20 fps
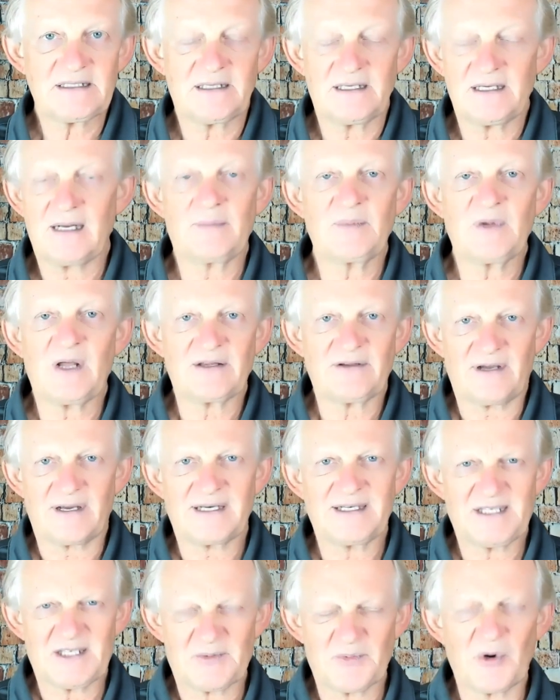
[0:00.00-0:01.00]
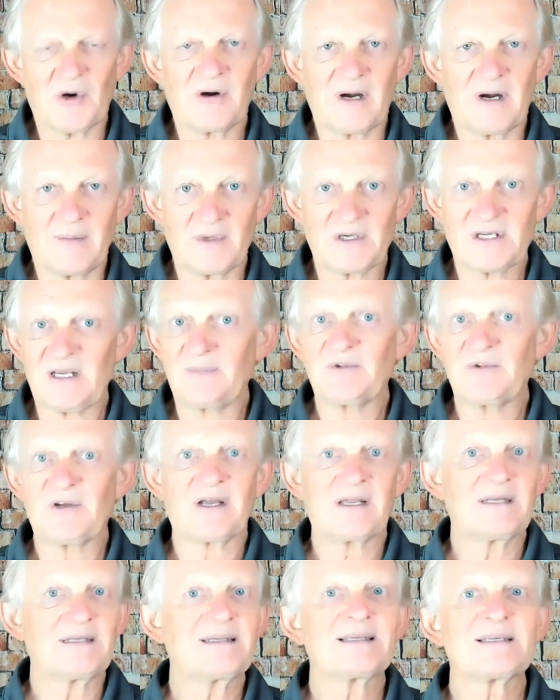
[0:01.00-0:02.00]
And I'm not talking just programmers, I'm
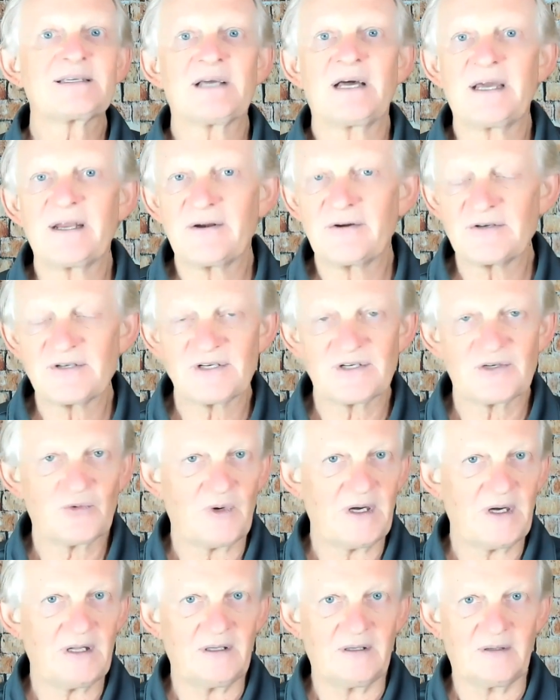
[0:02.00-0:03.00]
talking designers as well,